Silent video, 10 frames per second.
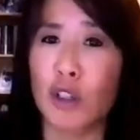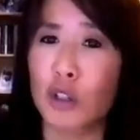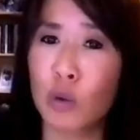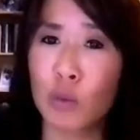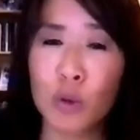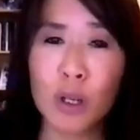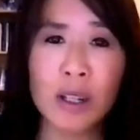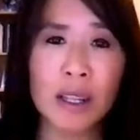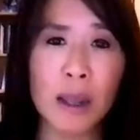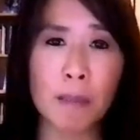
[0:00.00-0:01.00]
to
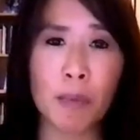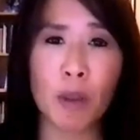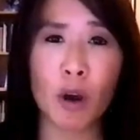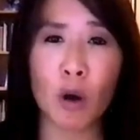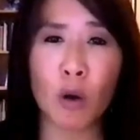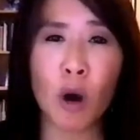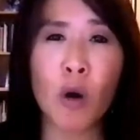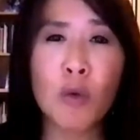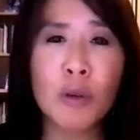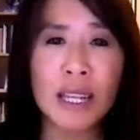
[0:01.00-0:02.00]
really
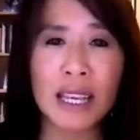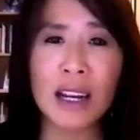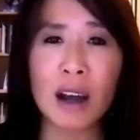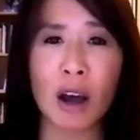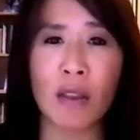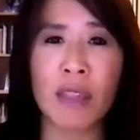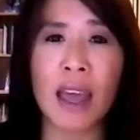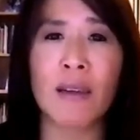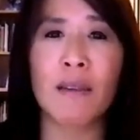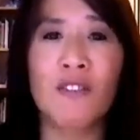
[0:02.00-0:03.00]
hone in on
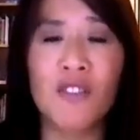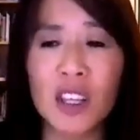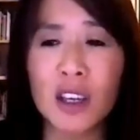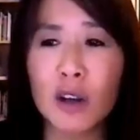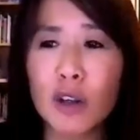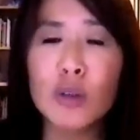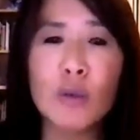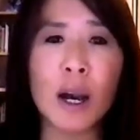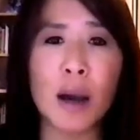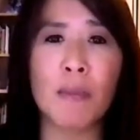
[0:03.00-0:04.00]
that and fill
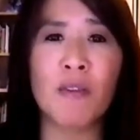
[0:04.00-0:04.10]
you up,